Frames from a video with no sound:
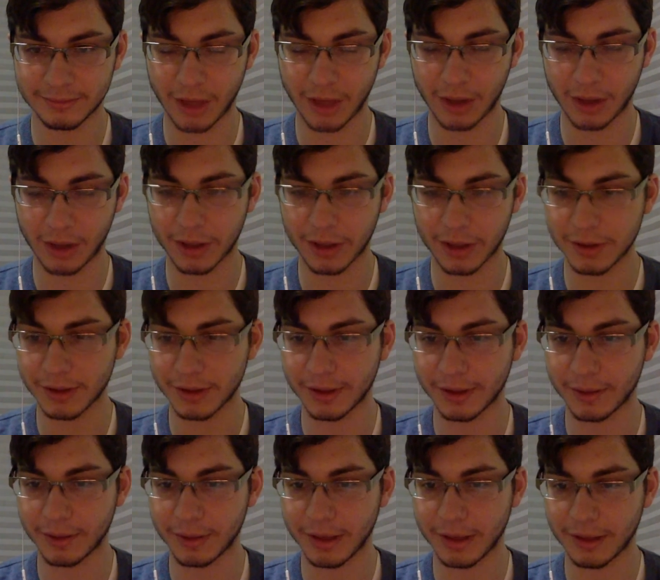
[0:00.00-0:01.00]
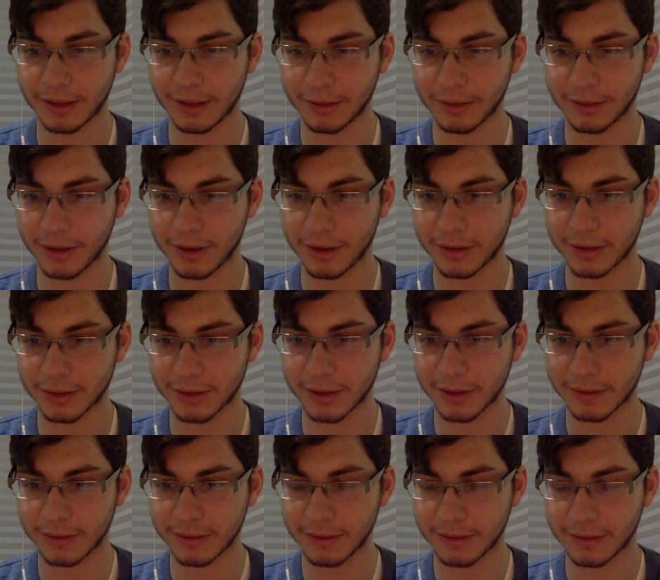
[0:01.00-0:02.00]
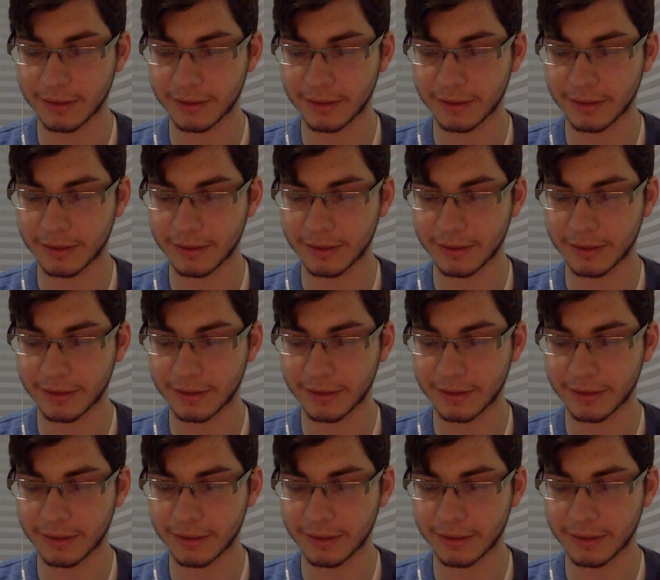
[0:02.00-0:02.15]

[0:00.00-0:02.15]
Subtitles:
Okay, you're still here, but I think Ricardo's off.